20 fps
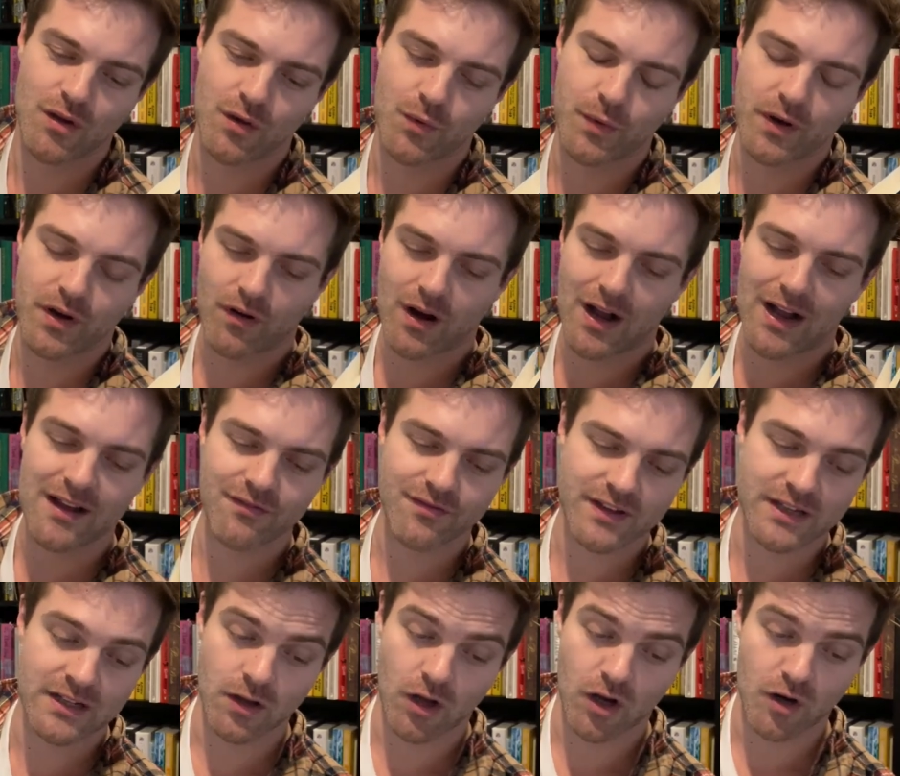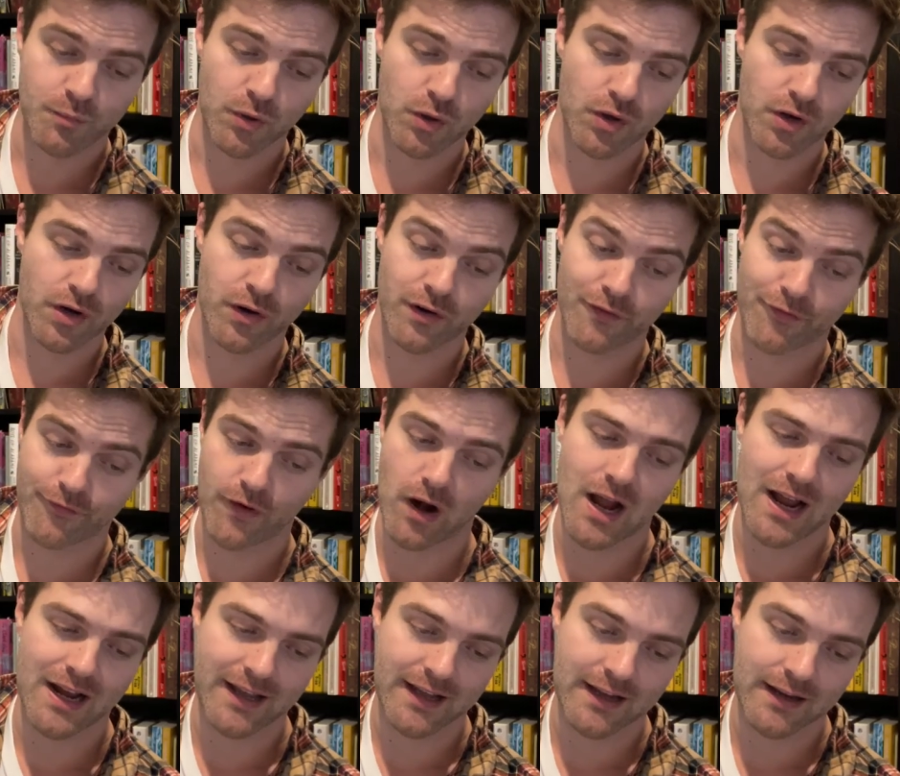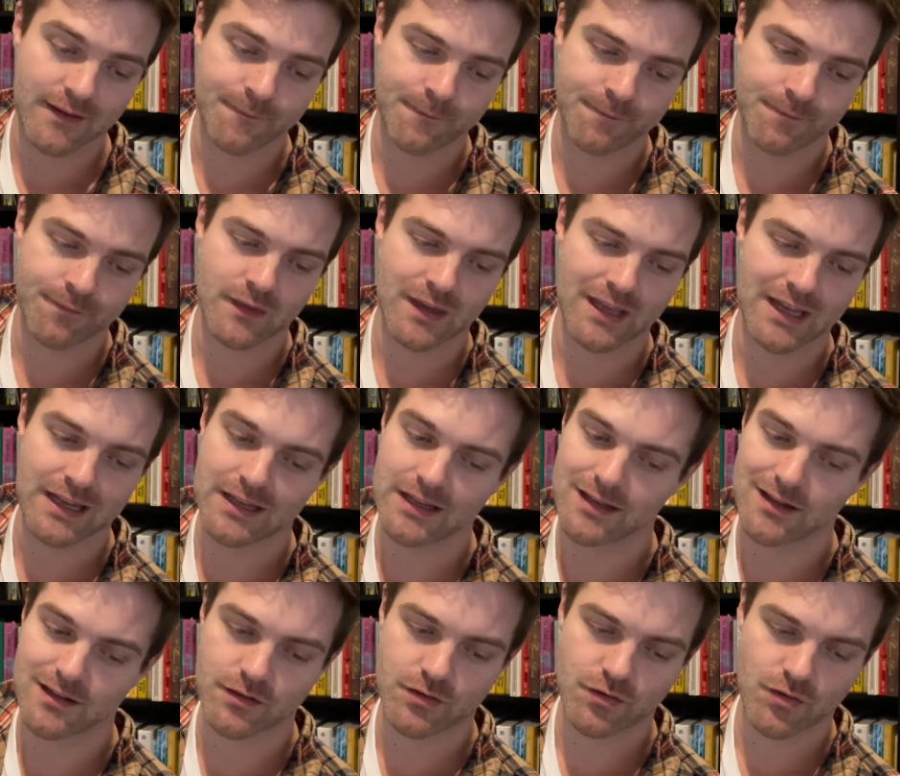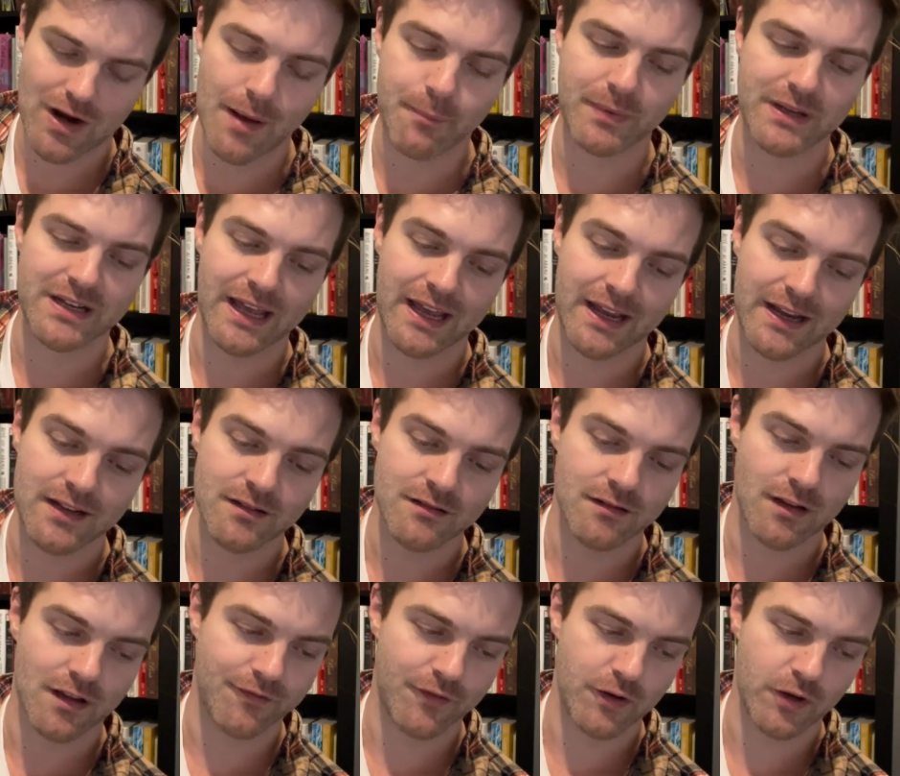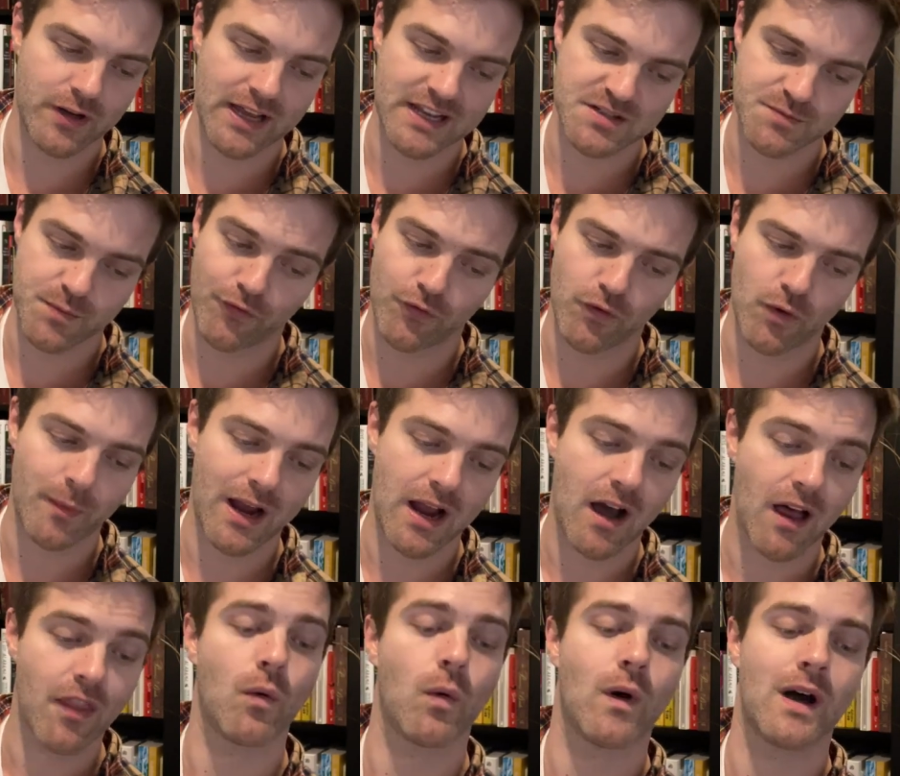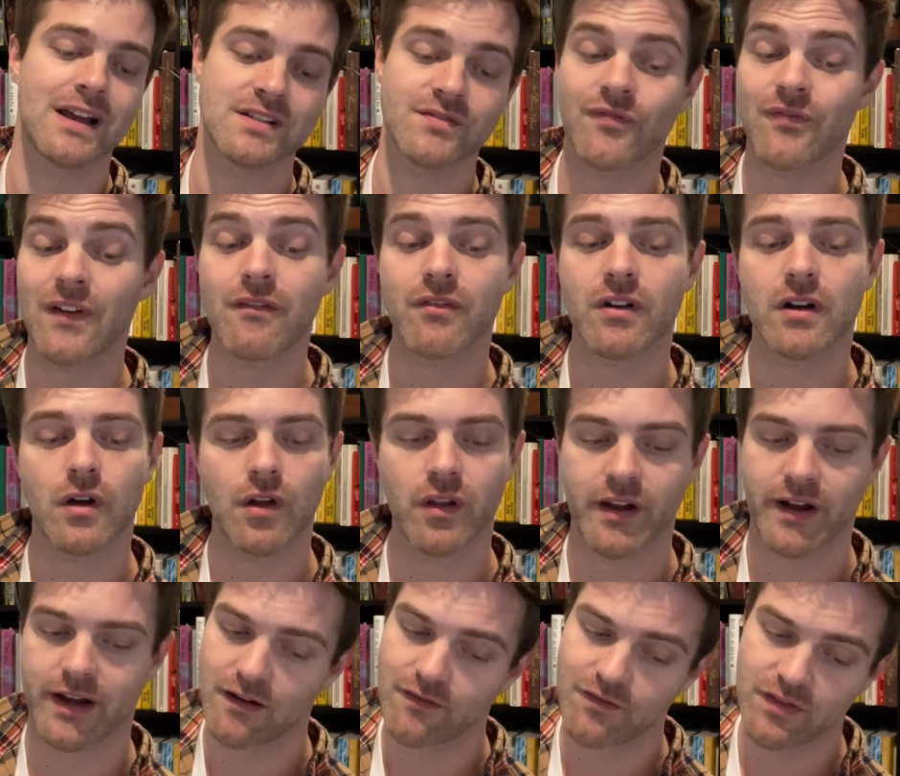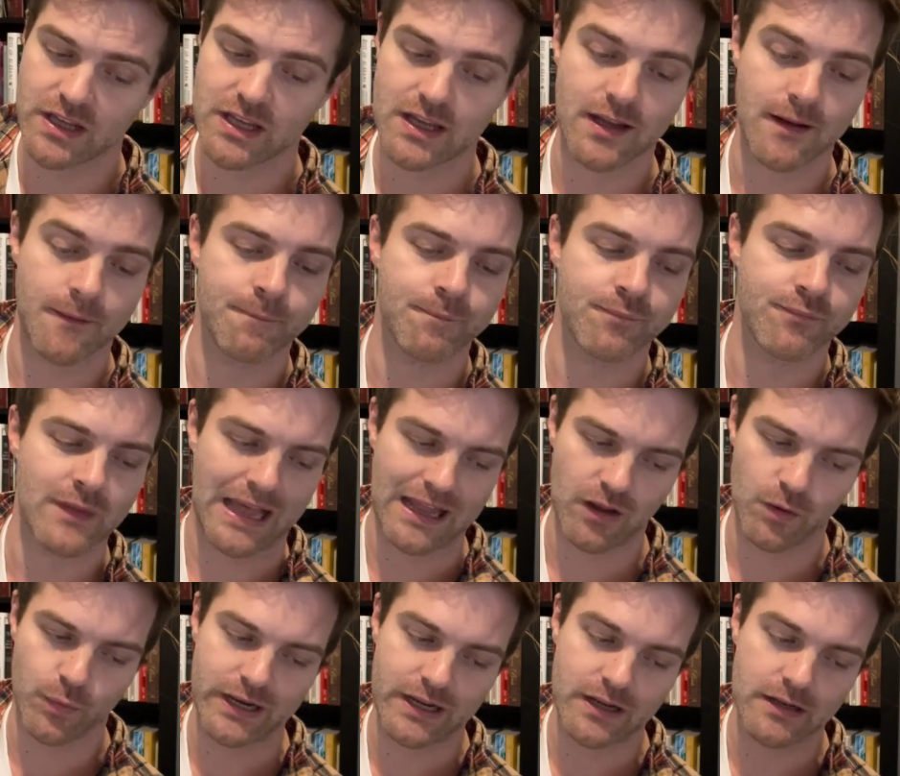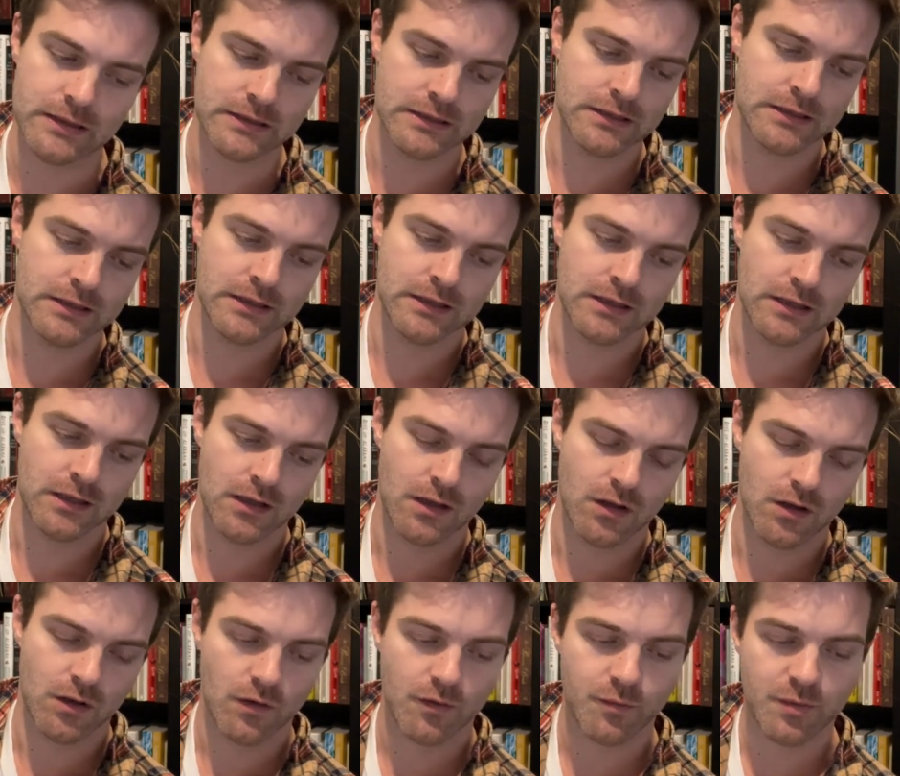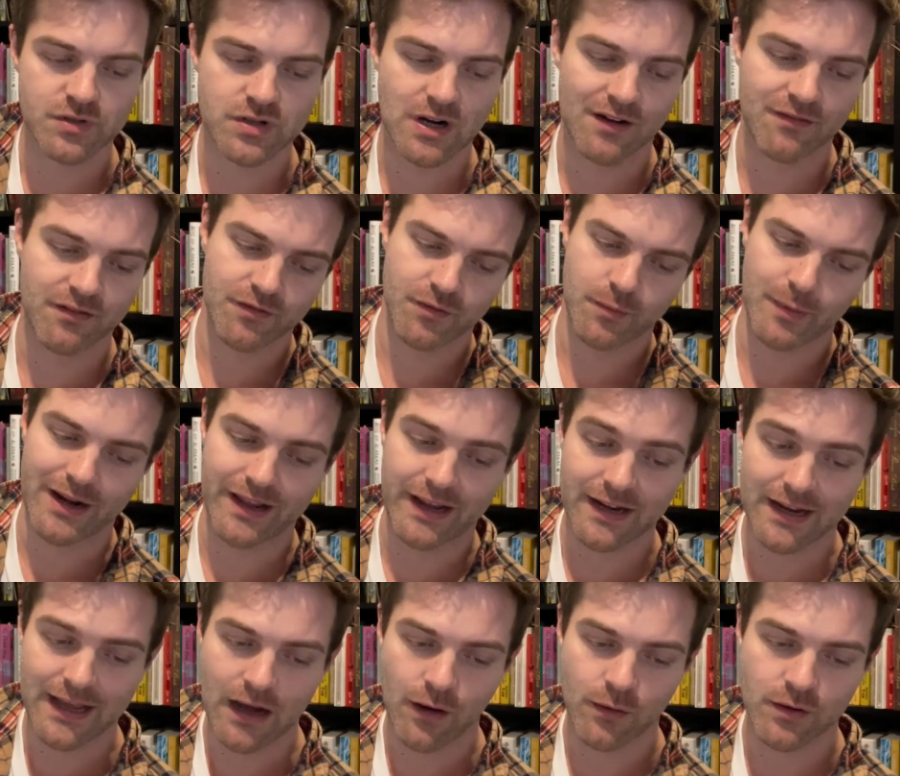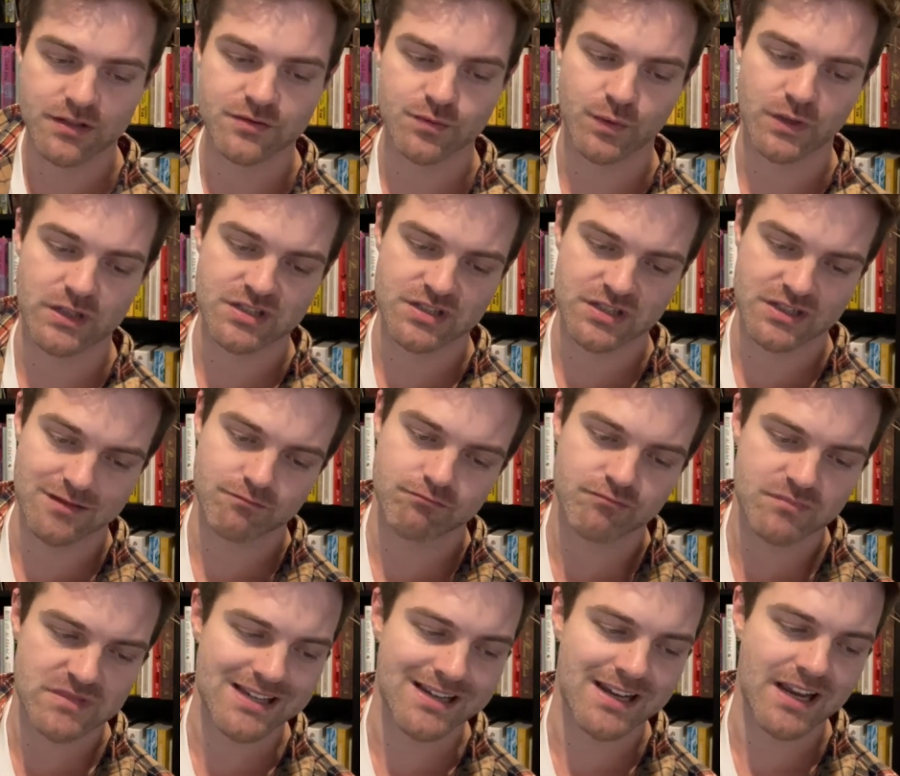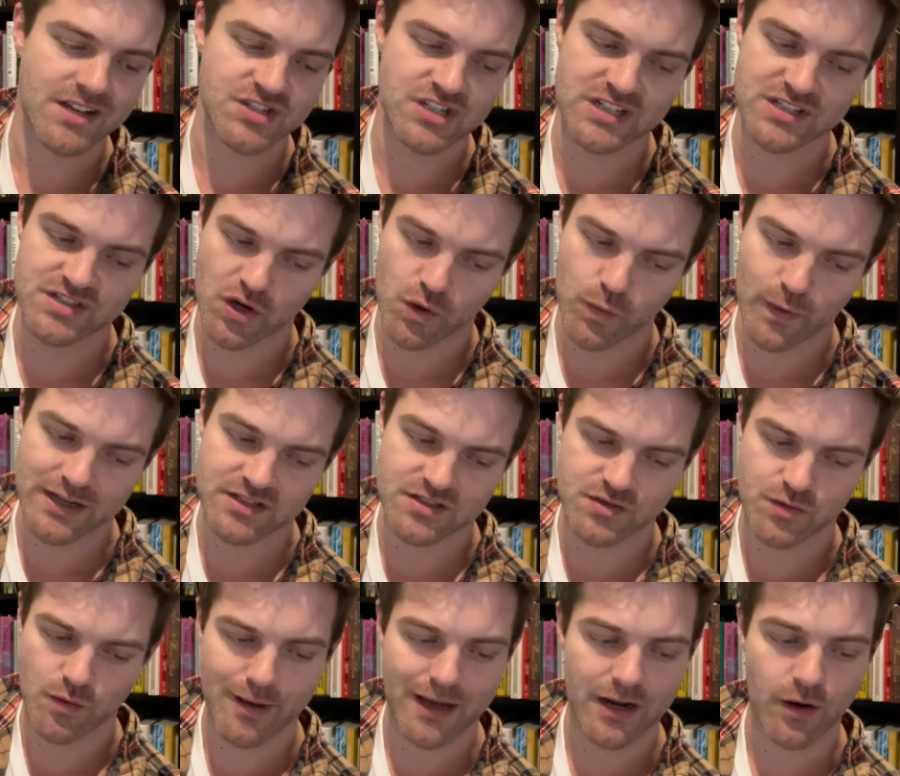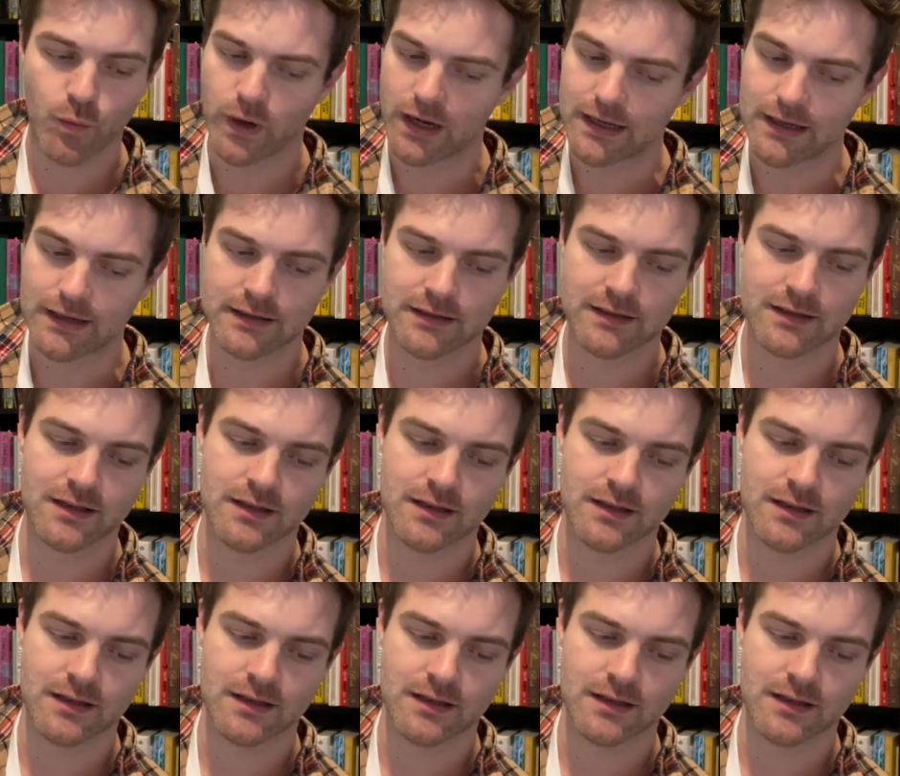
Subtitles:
We arrive in Lockport on a Friday, a crappy day, a few days before my otherwise favourite holiday of the year, Halloween. We've been driving for about 8 hours, which in teenage years equates to about a week.